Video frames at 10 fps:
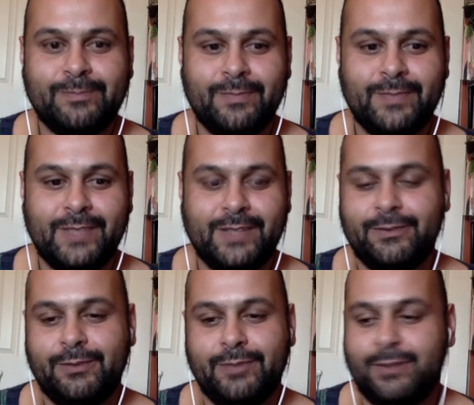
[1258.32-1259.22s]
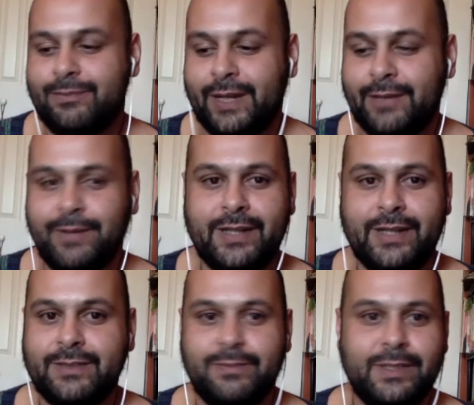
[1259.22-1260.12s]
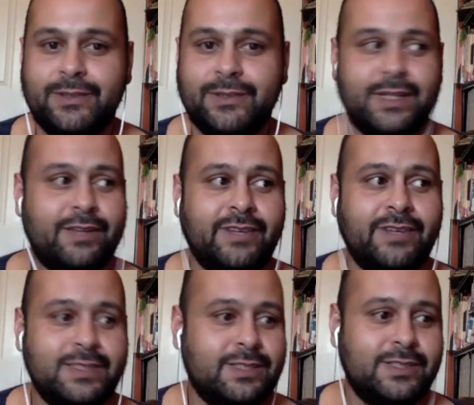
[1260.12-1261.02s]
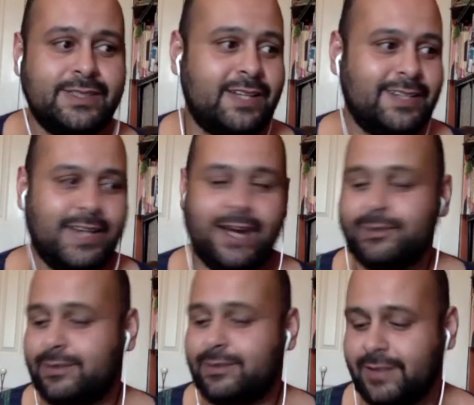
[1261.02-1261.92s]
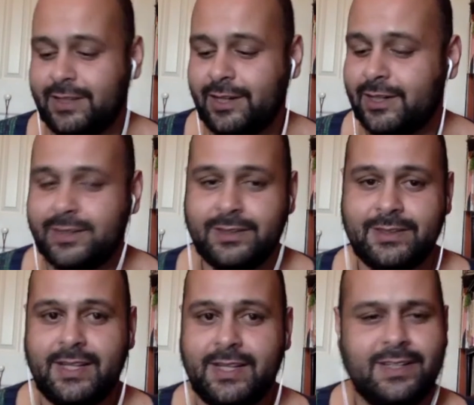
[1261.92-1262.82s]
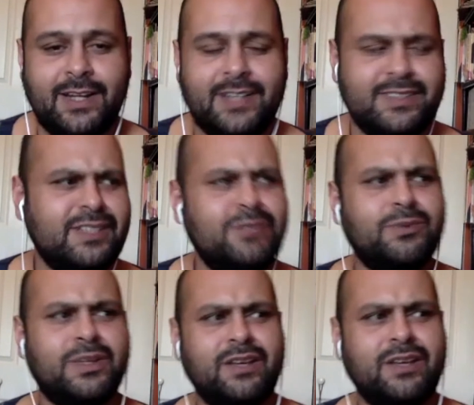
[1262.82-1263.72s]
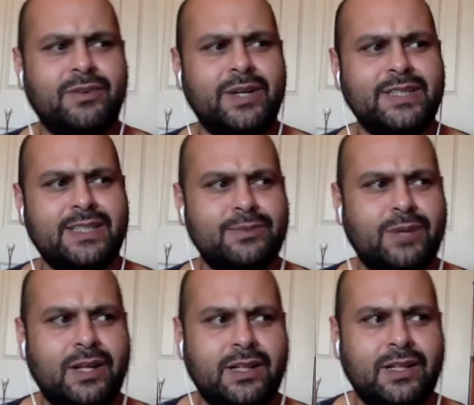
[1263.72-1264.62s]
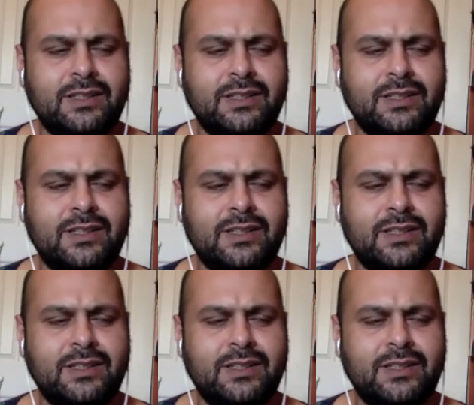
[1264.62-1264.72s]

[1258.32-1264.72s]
so we've been buying patterns, been using the funds to send out the yarns, and I started with giveaways as well.